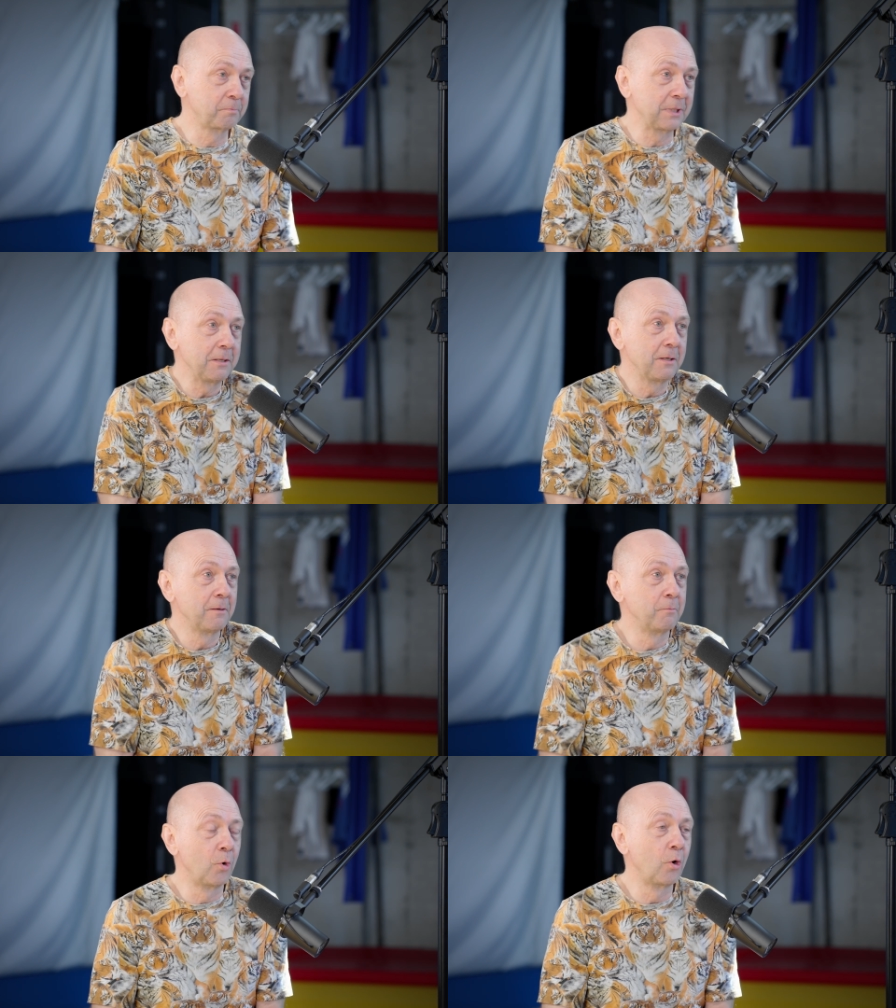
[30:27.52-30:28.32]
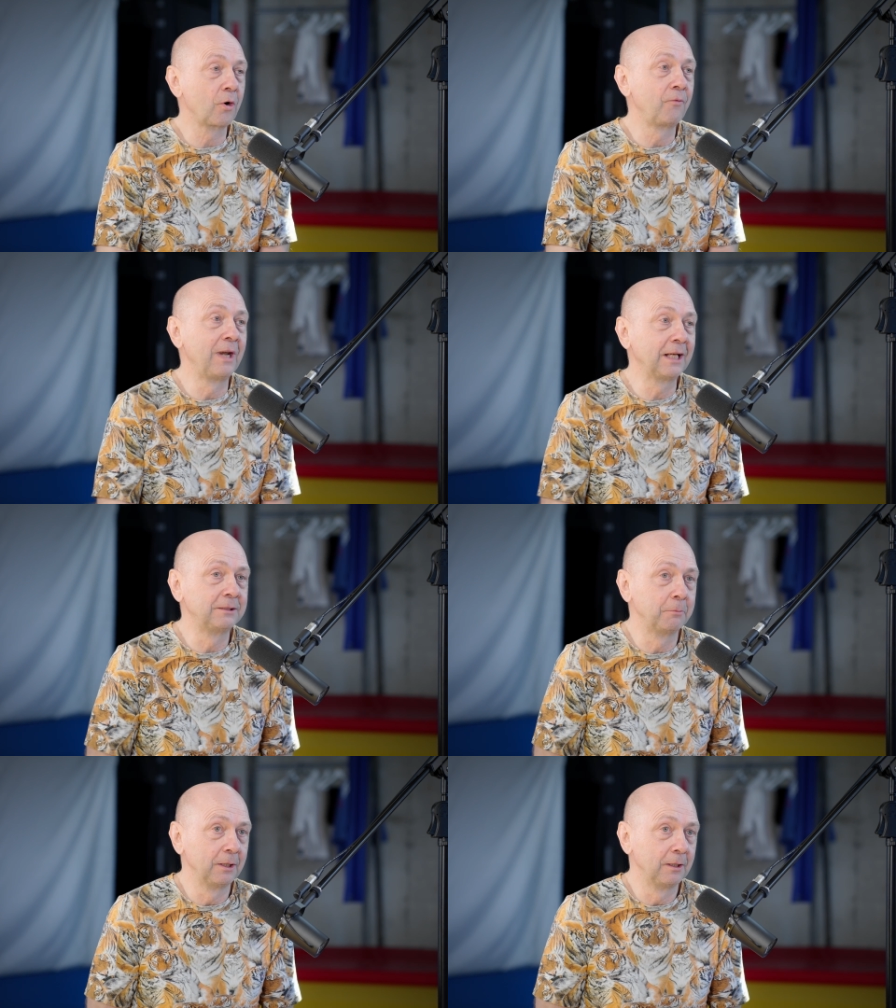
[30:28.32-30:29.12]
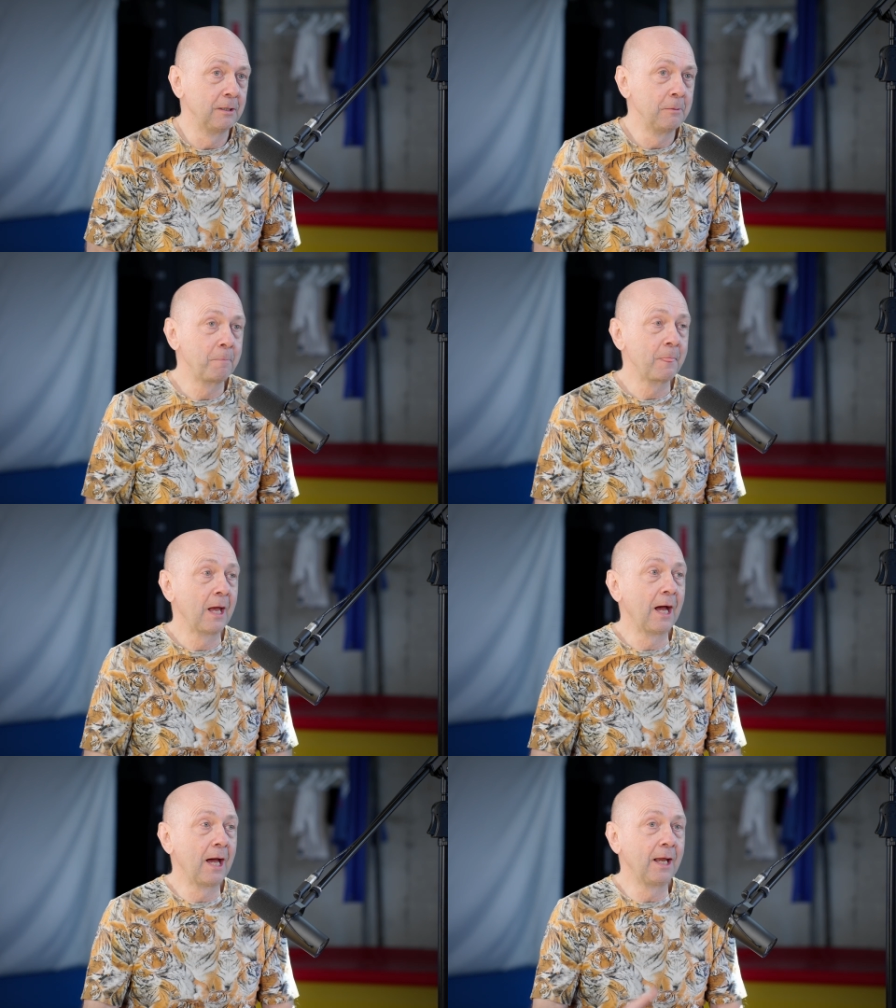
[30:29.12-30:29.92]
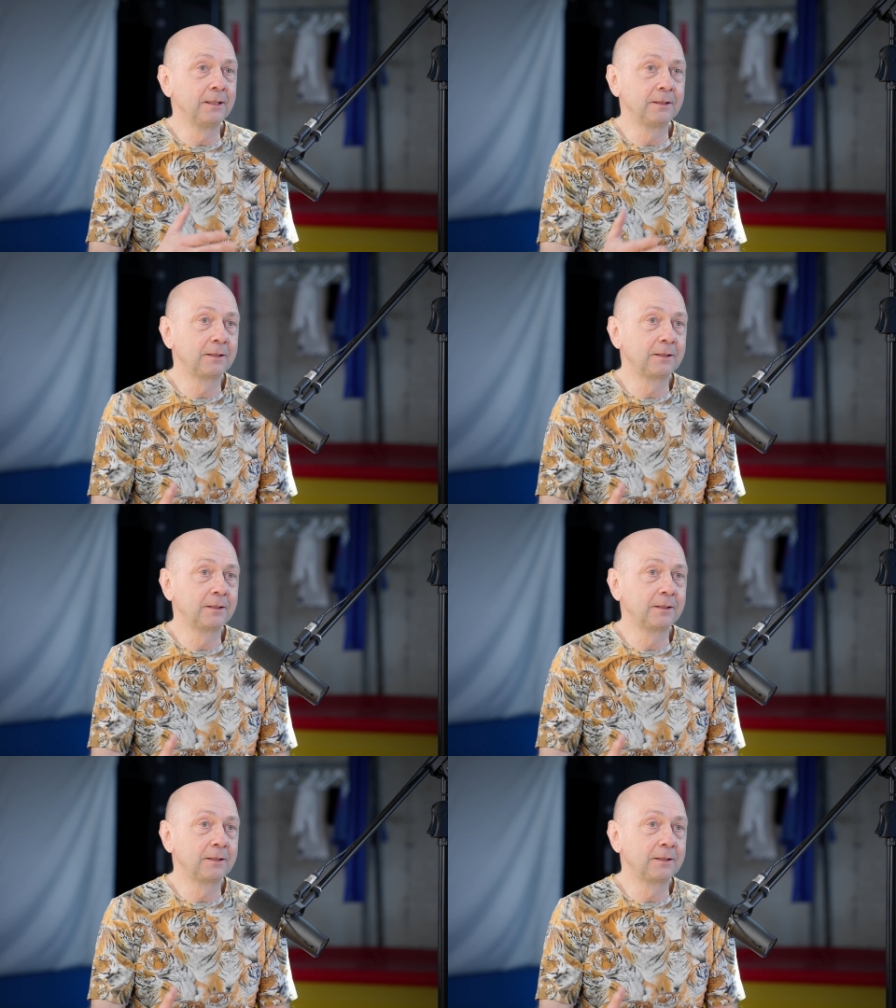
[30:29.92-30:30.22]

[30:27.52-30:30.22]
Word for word: be more flexible and